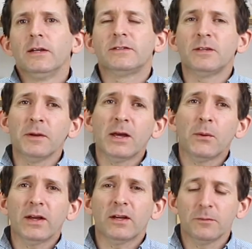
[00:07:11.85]
Similarly,
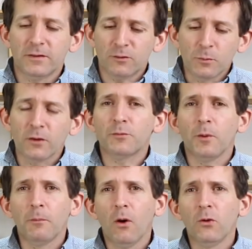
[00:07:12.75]
when it comes to these
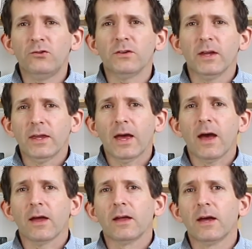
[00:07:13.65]
multiple modes you can
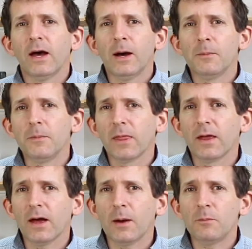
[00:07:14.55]
get,
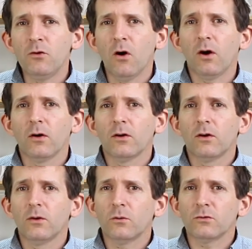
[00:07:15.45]
I'm not
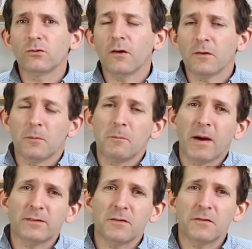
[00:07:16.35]
a
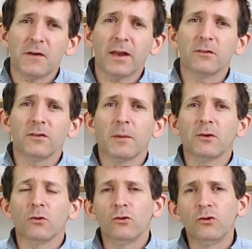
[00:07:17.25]
massive fan of them. I
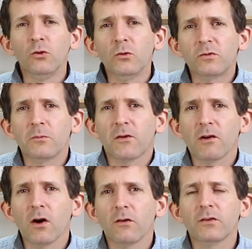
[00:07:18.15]
don't use them
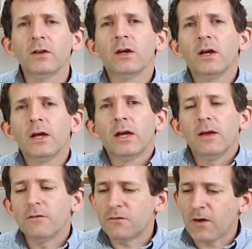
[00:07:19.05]
very often.
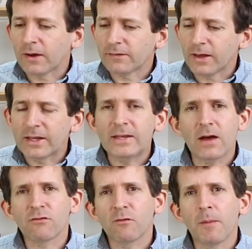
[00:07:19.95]
In fact, I can
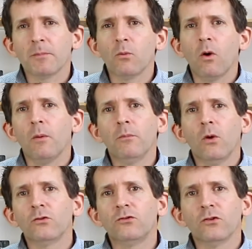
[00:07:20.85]
never remember what
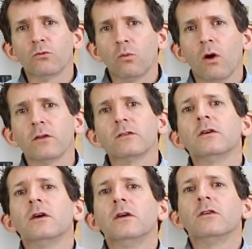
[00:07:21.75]
mode does what.
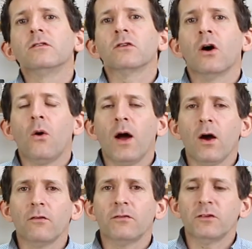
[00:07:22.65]
So I
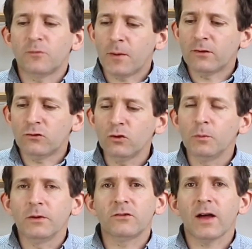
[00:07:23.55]
often spend too
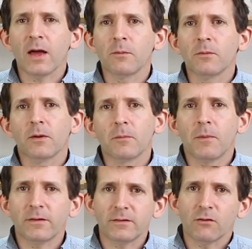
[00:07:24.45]
much time
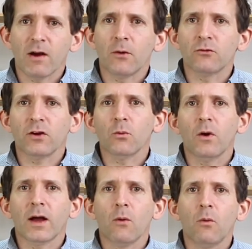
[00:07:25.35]
messing around trying to
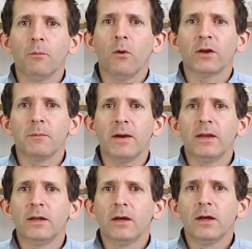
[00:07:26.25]
work out what mode I'm
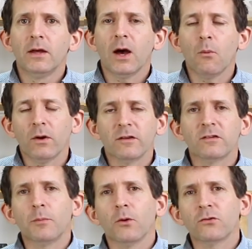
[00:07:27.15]
in and what it's
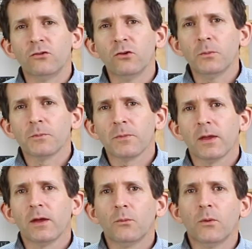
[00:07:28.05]
supposed to do,
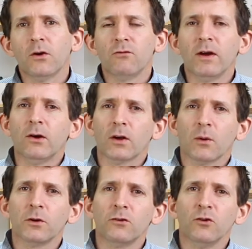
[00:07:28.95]
when really all I
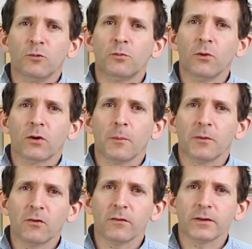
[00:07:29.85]
want to do is brew a cup
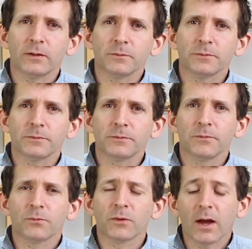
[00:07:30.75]
of coffee.
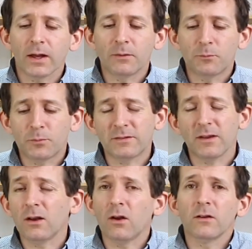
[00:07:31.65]
And
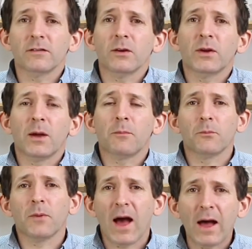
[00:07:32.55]
honestly, when
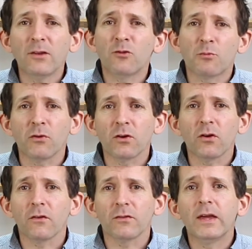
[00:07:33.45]
I'm hand brewing
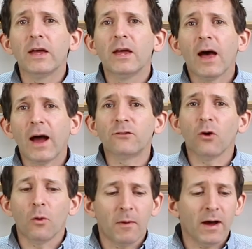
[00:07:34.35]
coffee, I
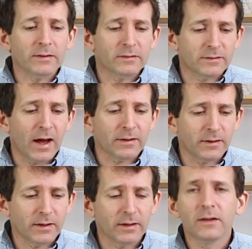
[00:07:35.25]
don't mind
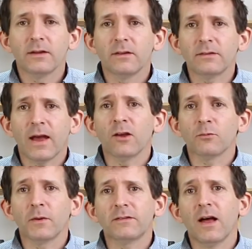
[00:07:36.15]
starting
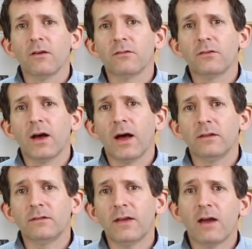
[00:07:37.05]
scales myself
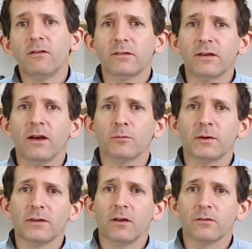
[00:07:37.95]
and tearing scales
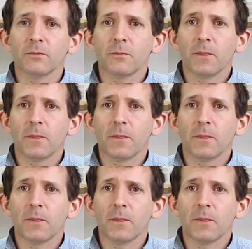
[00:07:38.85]
myself.